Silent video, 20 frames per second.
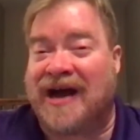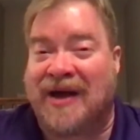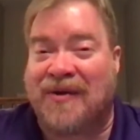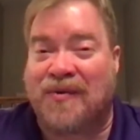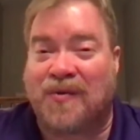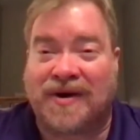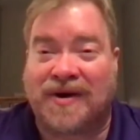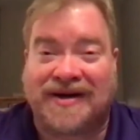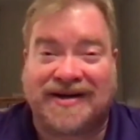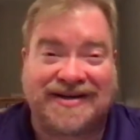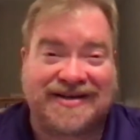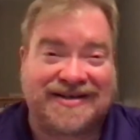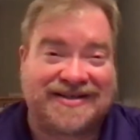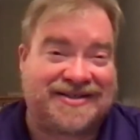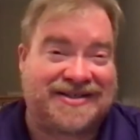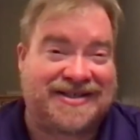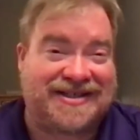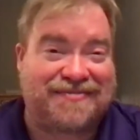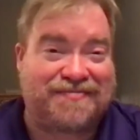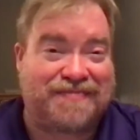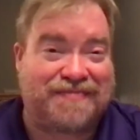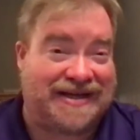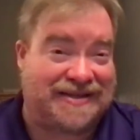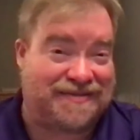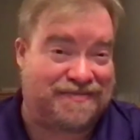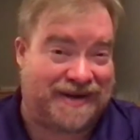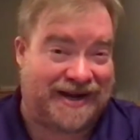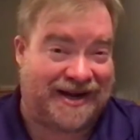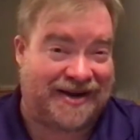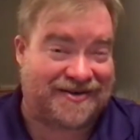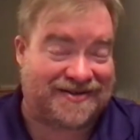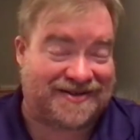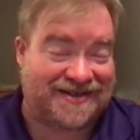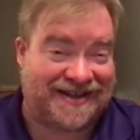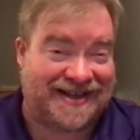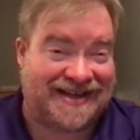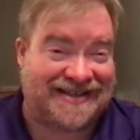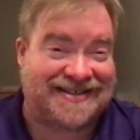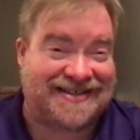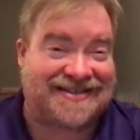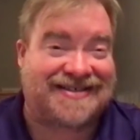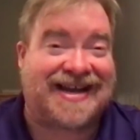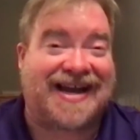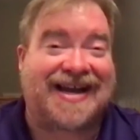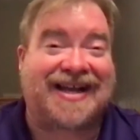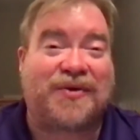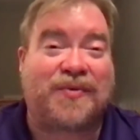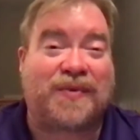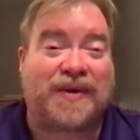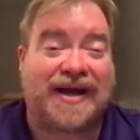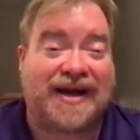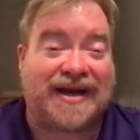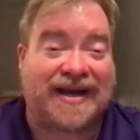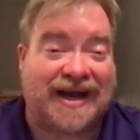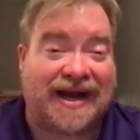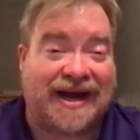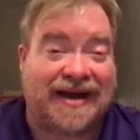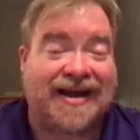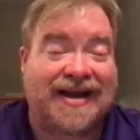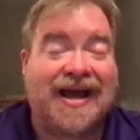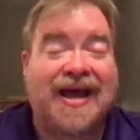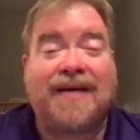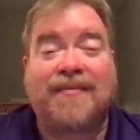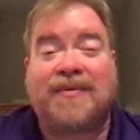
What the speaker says: I wanted to see space battles, and that's exactly what I got.